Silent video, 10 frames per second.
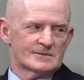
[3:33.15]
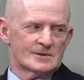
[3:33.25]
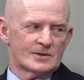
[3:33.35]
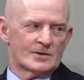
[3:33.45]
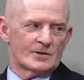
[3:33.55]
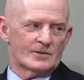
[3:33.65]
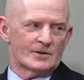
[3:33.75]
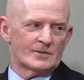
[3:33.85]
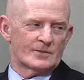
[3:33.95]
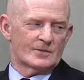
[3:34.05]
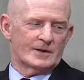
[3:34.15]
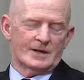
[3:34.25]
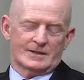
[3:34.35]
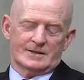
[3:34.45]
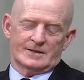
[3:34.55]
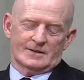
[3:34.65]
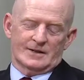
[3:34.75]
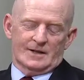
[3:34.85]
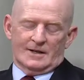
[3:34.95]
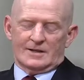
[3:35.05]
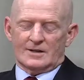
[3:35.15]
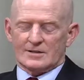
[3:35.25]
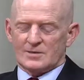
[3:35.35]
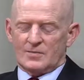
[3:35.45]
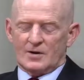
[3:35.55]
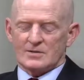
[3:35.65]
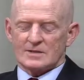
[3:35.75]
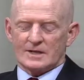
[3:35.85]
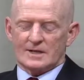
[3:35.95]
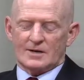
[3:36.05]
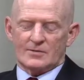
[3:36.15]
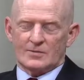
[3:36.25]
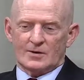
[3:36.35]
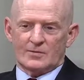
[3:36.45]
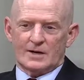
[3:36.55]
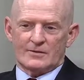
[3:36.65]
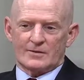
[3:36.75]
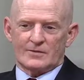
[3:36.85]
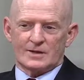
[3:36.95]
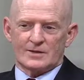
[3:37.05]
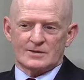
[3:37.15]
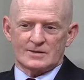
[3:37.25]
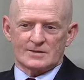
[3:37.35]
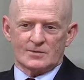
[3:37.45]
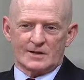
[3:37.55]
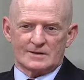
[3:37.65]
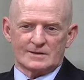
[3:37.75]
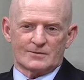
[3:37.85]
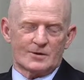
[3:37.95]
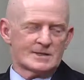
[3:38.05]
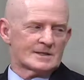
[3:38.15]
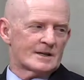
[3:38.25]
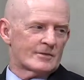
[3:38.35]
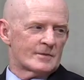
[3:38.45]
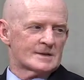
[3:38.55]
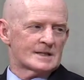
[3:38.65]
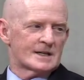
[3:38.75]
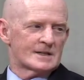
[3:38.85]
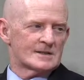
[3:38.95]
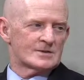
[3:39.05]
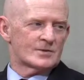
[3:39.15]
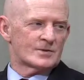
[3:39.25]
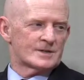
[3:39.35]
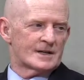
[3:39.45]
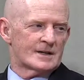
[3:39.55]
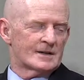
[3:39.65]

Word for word: So if well, you, eh, there's it, that too. You know, suppose the our real rate of inflation is what? Now, what does the government say it is? Two percent.